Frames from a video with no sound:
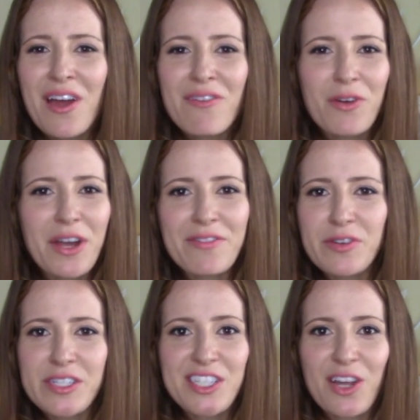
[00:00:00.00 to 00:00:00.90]
for whatever
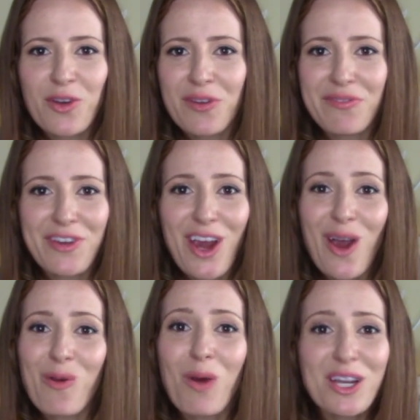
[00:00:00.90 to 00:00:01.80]
reason, I couldn't figure
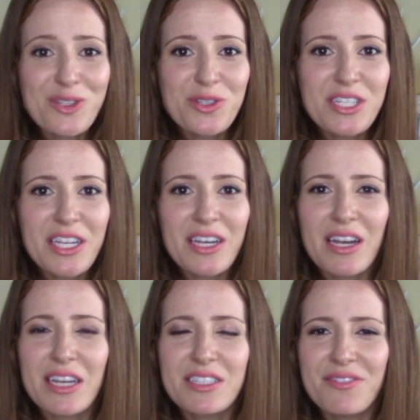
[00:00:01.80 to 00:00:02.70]
out our wash routine,
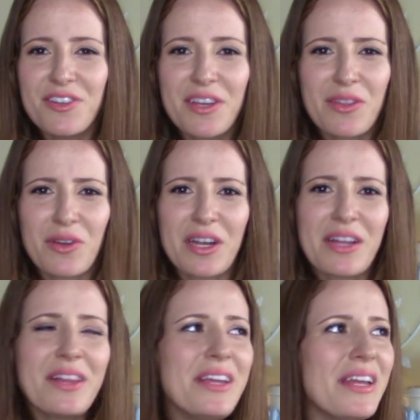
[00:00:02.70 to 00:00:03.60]
and I didn't feel like they were
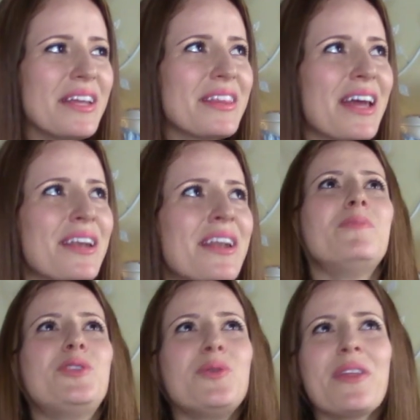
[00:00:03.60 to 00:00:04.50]
getting clean, and
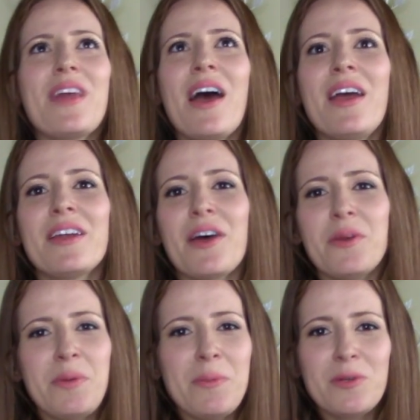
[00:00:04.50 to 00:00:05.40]
then doing that in
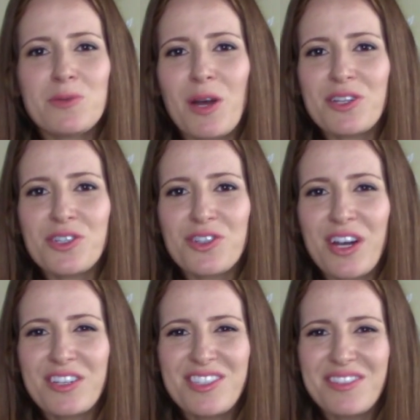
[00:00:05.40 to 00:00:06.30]
other people's wash and
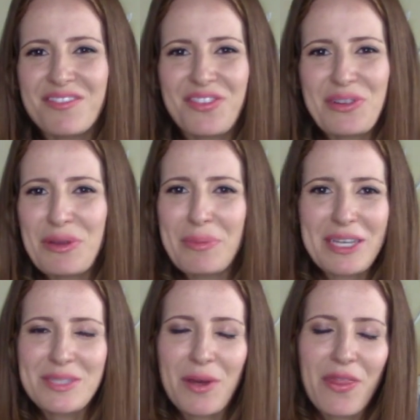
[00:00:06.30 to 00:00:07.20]
dry, I just didn't feel the
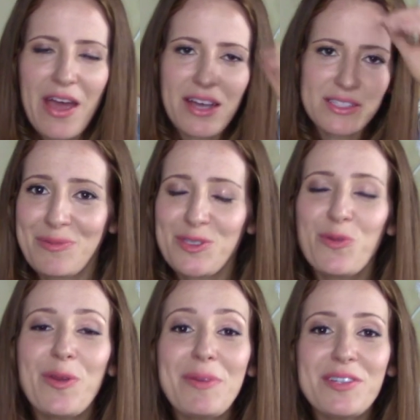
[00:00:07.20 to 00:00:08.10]
best about that.
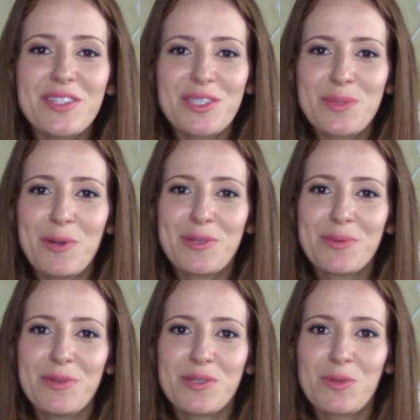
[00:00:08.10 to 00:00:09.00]
So we've been using
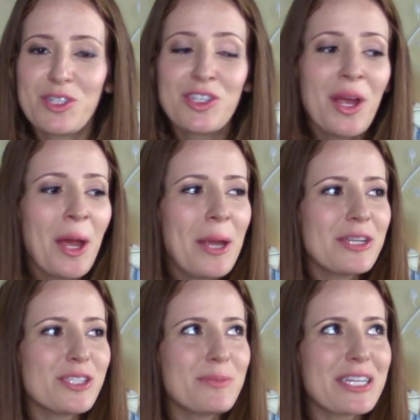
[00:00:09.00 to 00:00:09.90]
disposables, which
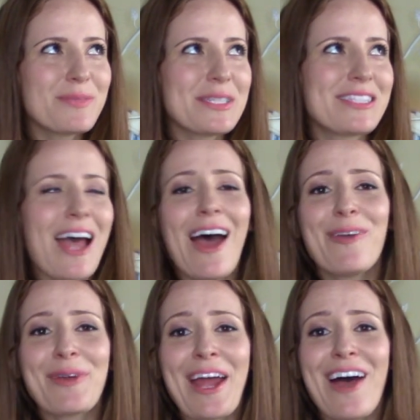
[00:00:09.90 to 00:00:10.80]
just makes me
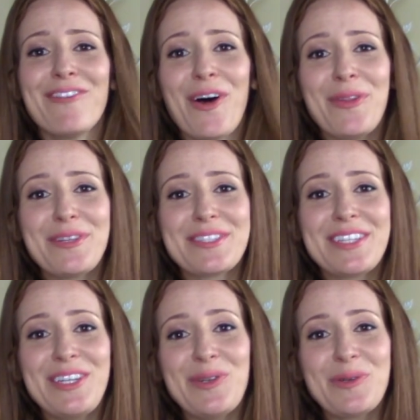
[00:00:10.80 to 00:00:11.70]
sad when I have all these
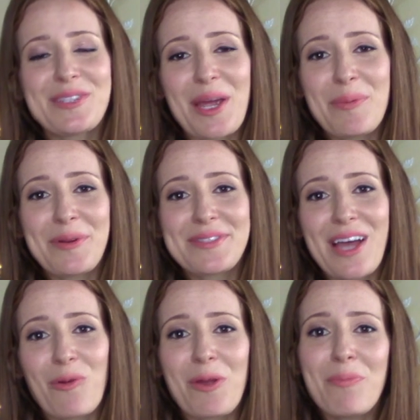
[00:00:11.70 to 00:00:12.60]
cute diapers
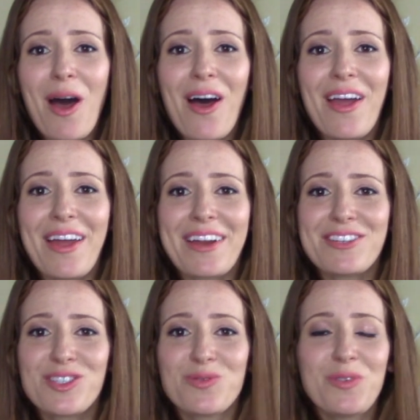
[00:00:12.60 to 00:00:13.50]
that we bought, and
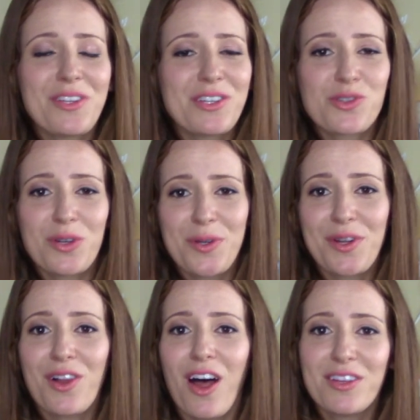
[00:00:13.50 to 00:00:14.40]
I just really enjoy
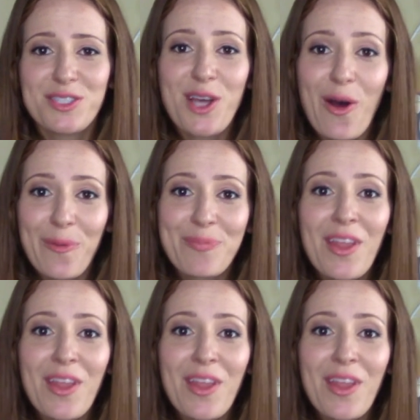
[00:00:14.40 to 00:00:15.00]
doing cloth. So